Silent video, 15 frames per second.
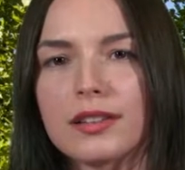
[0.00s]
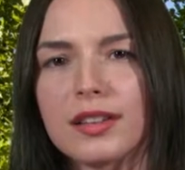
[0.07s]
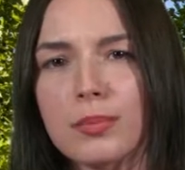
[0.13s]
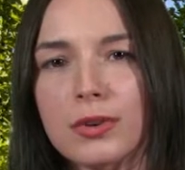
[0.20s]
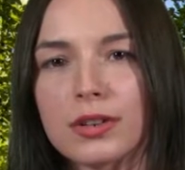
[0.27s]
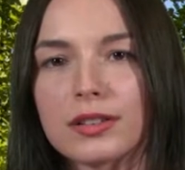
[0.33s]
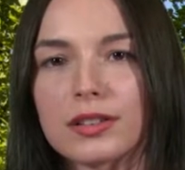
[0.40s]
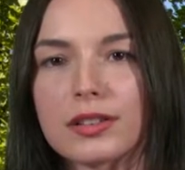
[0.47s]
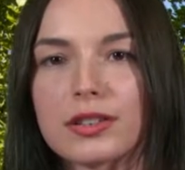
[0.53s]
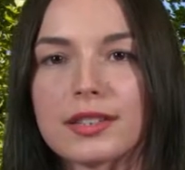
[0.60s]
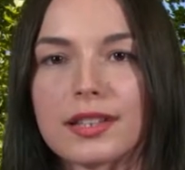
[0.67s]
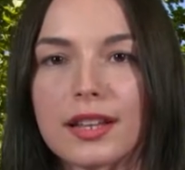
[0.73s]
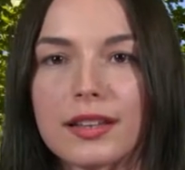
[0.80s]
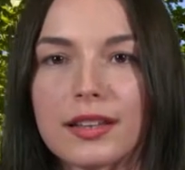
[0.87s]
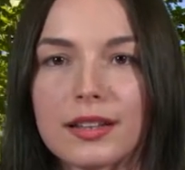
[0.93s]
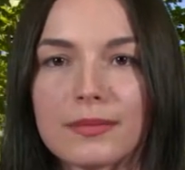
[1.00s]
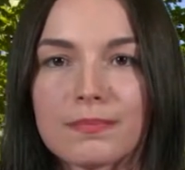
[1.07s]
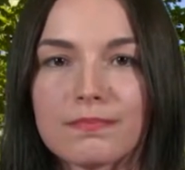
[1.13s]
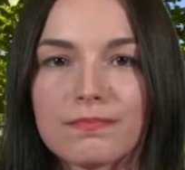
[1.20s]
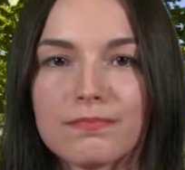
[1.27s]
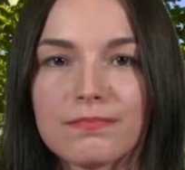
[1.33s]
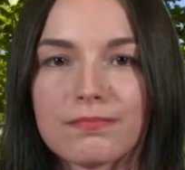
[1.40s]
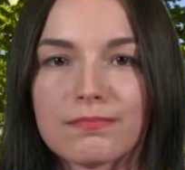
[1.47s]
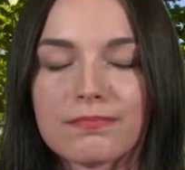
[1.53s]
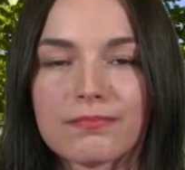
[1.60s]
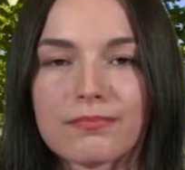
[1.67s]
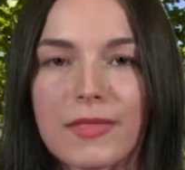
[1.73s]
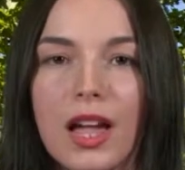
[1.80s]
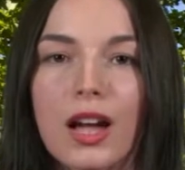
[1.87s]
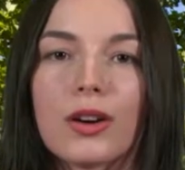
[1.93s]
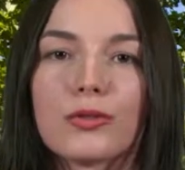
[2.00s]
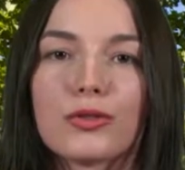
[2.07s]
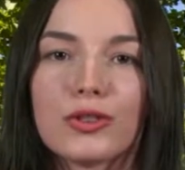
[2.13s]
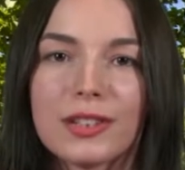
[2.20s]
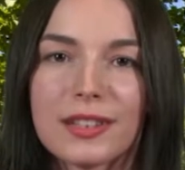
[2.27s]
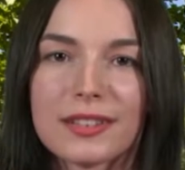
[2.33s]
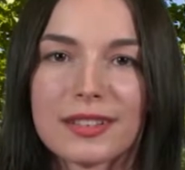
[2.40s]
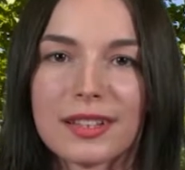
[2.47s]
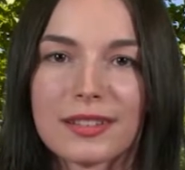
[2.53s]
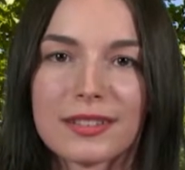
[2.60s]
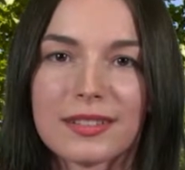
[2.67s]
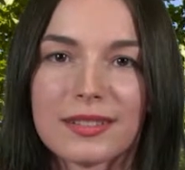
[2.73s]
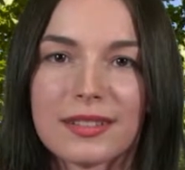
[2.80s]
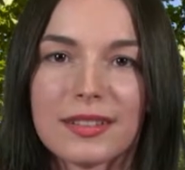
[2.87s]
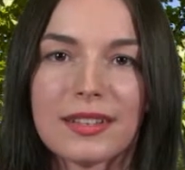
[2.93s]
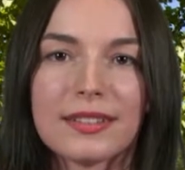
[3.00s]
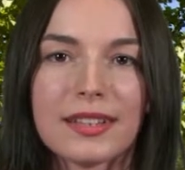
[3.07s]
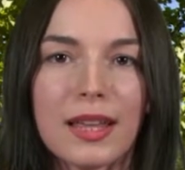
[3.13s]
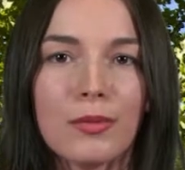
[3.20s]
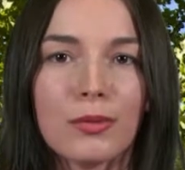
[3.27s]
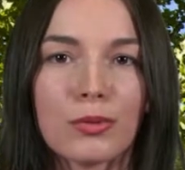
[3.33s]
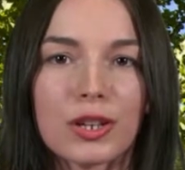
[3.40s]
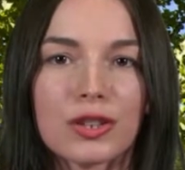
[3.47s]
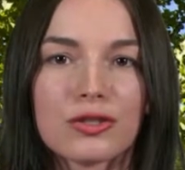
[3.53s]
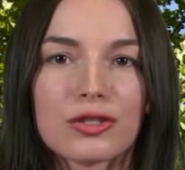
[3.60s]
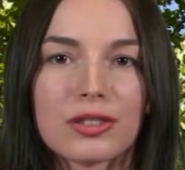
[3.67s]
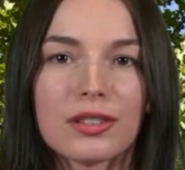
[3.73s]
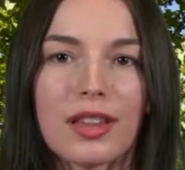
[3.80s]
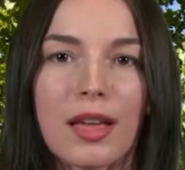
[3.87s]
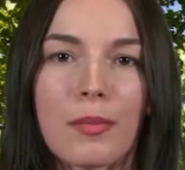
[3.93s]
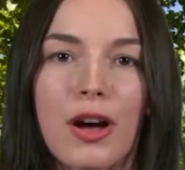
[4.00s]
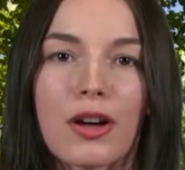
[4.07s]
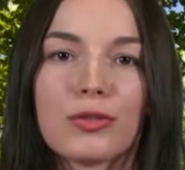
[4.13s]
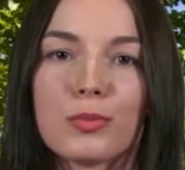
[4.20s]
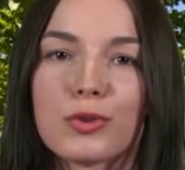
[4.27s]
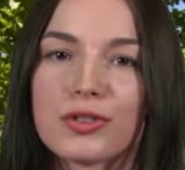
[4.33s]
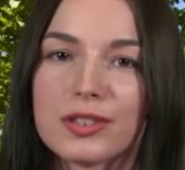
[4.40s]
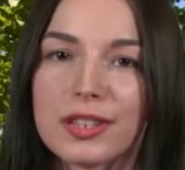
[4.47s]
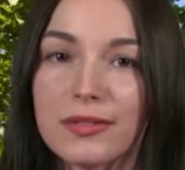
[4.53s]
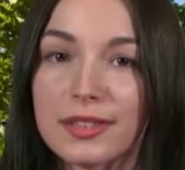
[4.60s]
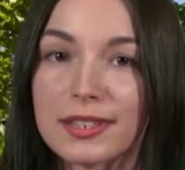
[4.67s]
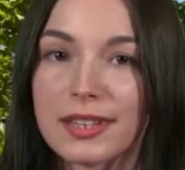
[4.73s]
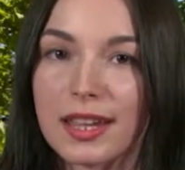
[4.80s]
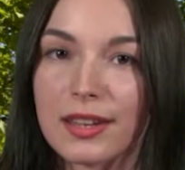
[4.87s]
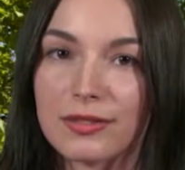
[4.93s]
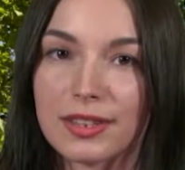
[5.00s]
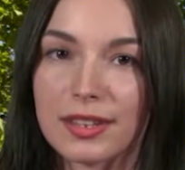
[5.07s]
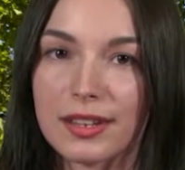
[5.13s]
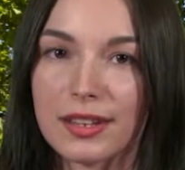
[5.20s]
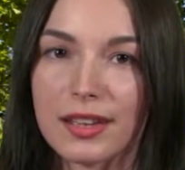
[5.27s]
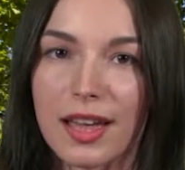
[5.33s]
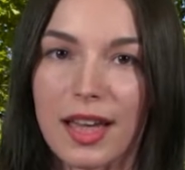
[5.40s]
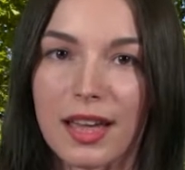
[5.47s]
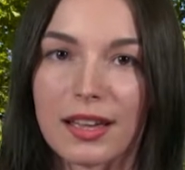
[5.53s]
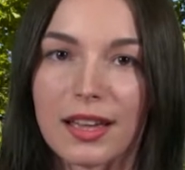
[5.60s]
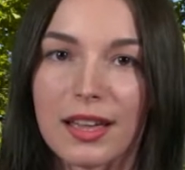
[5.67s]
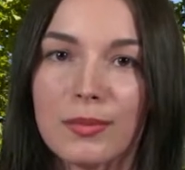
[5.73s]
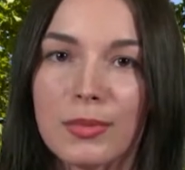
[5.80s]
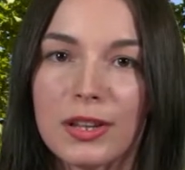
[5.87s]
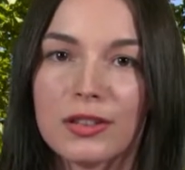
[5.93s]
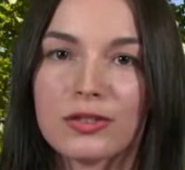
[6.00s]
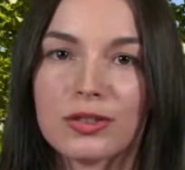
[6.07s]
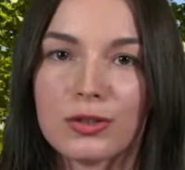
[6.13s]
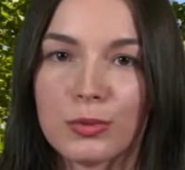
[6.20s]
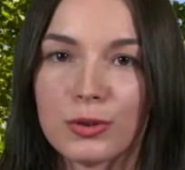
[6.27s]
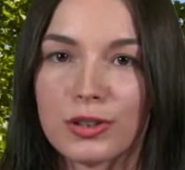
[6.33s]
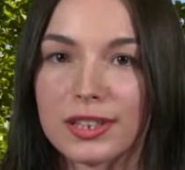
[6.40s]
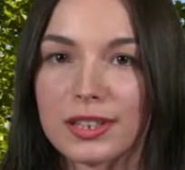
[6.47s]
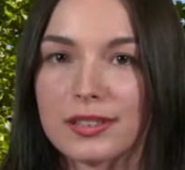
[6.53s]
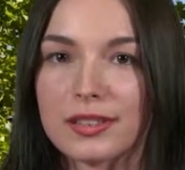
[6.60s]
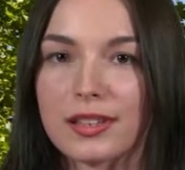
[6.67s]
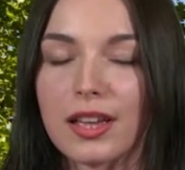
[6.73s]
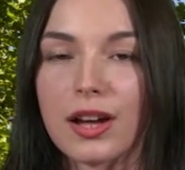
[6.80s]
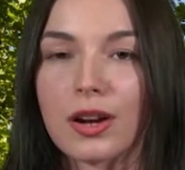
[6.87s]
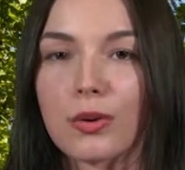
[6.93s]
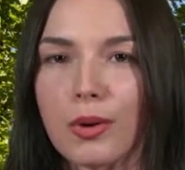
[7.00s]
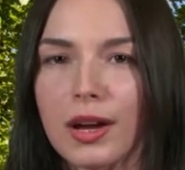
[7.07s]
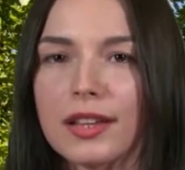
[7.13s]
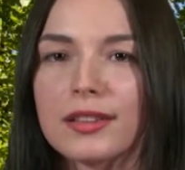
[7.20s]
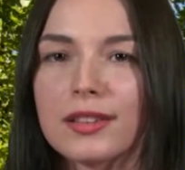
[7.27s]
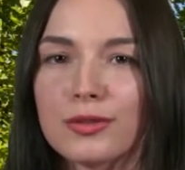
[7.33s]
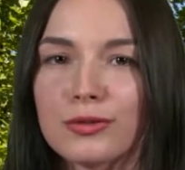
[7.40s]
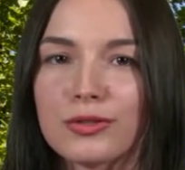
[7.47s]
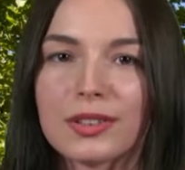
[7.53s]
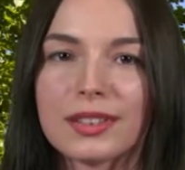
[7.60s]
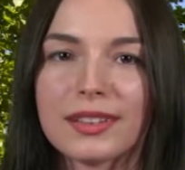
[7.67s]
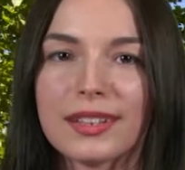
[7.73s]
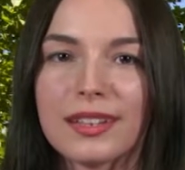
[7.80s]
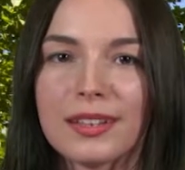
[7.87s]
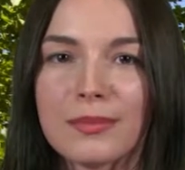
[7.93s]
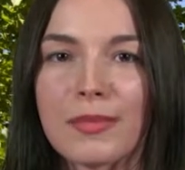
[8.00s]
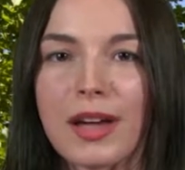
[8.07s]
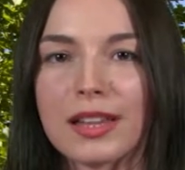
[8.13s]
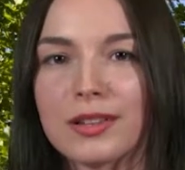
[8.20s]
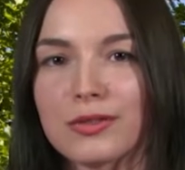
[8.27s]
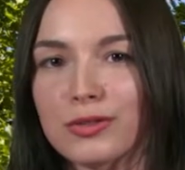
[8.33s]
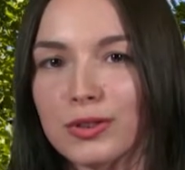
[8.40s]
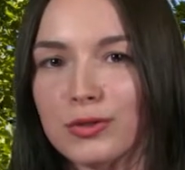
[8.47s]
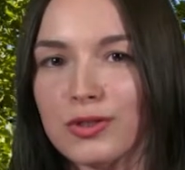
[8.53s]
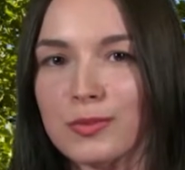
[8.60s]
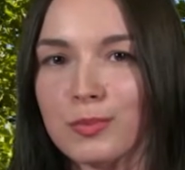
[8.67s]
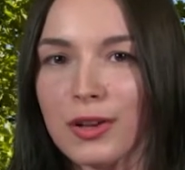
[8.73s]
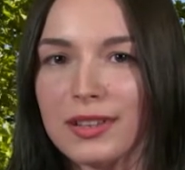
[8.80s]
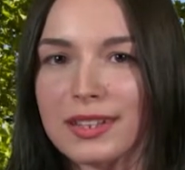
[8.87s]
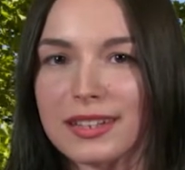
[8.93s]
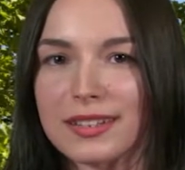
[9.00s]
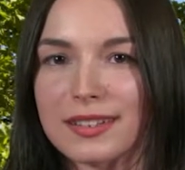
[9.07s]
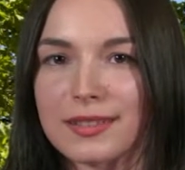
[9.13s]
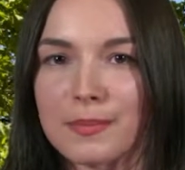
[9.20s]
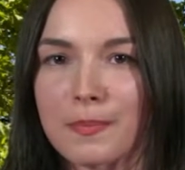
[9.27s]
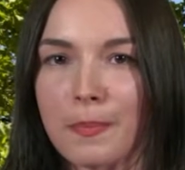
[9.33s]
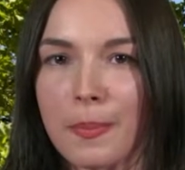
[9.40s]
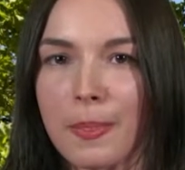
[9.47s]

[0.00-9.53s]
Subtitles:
a deeper understanding. For instance, the same question about perceived safety can be interpreted quite differently by different respondents.